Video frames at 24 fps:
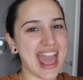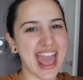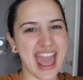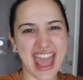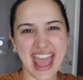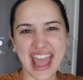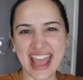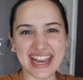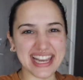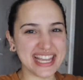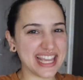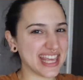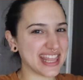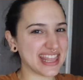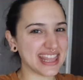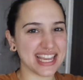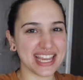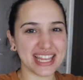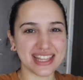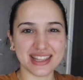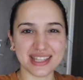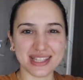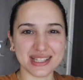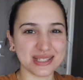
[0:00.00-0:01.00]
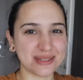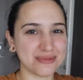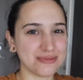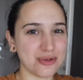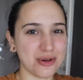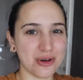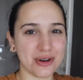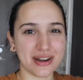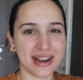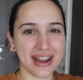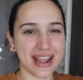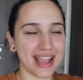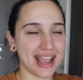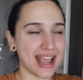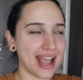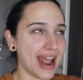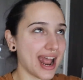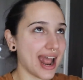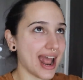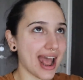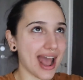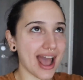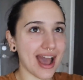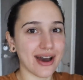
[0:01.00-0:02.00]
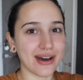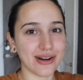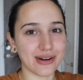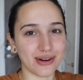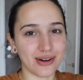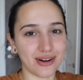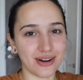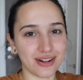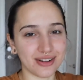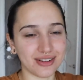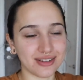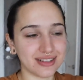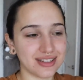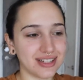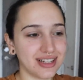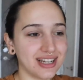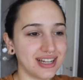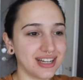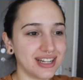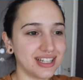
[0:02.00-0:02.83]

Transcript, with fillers: anything this morning at all.